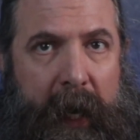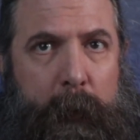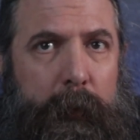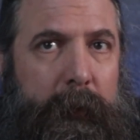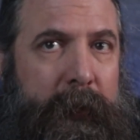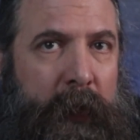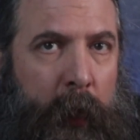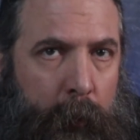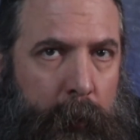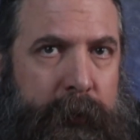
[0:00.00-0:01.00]
I will
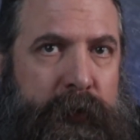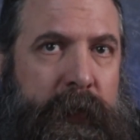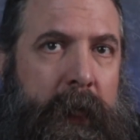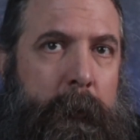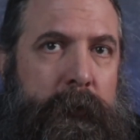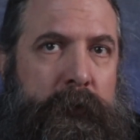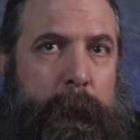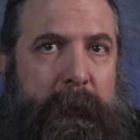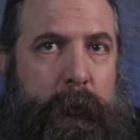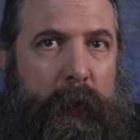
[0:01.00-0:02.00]
encourage them to
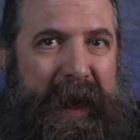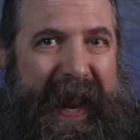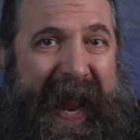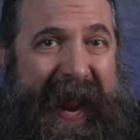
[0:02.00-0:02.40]
be more